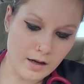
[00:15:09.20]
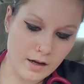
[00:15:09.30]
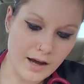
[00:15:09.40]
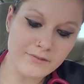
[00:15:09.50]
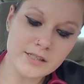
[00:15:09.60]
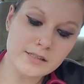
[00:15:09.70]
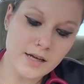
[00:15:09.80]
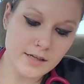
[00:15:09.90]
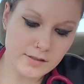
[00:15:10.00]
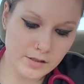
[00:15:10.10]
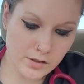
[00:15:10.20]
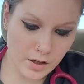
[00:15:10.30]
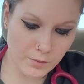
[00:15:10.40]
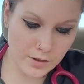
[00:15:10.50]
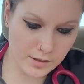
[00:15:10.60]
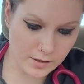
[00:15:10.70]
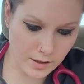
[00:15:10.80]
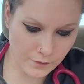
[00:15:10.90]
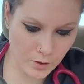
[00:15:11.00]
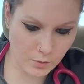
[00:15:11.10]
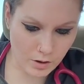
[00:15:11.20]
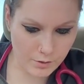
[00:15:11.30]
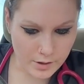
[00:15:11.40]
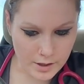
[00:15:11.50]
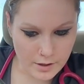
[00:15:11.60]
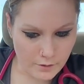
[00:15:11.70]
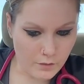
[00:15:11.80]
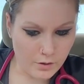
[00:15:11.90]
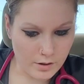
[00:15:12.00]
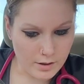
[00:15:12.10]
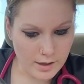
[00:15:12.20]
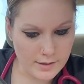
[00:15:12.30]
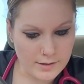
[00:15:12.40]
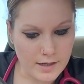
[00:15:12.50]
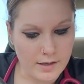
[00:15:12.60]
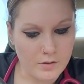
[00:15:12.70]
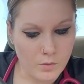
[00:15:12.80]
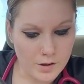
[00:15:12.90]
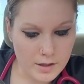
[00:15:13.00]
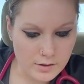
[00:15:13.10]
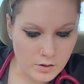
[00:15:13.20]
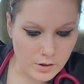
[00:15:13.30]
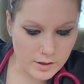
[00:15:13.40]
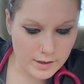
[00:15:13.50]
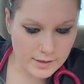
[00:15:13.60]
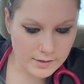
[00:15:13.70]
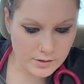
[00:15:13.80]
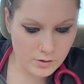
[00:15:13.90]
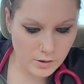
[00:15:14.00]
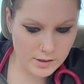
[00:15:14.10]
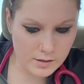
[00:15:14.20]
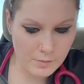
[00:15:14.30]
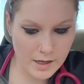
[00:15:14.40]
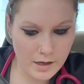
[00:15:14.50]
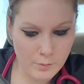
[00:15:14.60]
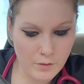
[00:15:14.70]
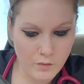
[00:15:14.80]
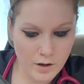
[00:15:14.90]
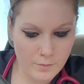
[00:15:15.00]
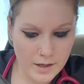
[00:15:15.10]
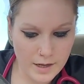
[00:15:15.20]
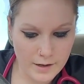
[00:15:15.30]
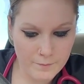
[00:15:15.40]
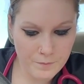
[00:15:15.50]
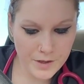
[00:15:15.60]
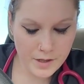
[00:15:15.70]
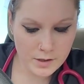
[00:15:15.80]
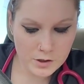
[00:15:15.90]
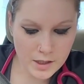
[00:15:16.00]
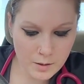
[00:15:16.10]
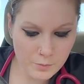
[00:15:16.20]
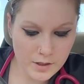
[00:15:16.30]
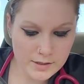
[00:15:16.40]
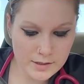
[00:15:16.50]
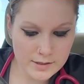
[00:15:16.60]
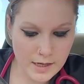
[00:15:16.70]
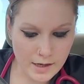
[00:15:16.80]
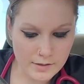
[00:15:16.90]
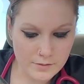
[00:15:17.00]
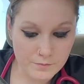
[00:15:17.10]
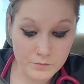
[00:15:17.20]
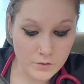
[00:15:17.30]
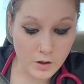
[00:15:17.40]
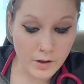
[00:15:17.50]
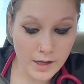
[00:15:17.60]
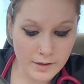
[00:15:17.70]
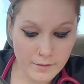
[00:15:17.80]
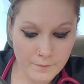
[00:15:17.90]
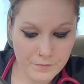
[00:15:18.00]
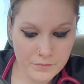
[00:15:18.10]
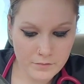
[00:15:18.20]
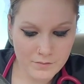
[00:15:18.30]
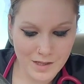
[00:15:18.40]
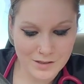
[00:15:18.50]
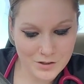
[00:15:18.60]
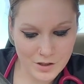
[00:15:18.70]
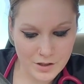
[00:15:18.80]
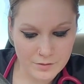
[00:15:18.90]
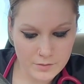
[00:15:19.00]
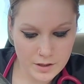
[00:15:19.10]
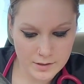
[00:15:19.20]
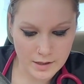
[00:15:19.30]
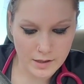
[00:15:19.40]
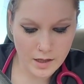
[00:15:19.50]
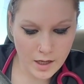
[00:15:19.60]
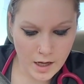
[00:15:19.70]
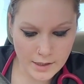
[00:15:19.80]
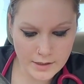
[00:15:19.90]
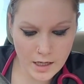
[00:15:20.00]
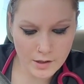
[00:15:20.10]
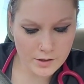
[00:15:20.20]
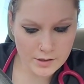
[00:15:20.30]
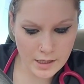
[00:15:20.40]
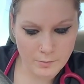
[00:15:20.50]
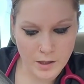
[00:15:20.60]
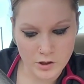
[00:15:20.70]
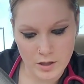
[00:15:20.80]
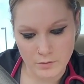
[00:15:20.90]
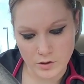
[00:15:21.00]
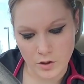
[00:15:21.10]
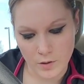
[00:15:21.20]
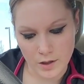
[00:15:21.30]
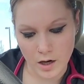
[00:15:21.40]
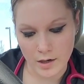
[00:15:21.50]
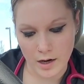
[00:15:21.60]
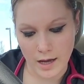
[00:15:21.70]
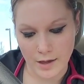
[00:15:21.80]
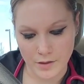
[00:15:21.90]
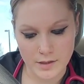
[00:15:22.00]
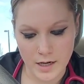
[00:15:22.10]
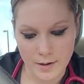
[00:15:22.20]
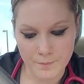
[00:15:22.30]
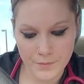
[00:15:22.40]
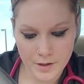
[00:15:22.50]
I've decided to start with the stuff you were already here for, I decided, working to organize the stories in my head before I began. Jacob raised his hand. Go ahead. That's good, he said. I didn't understand much that was going on at the time.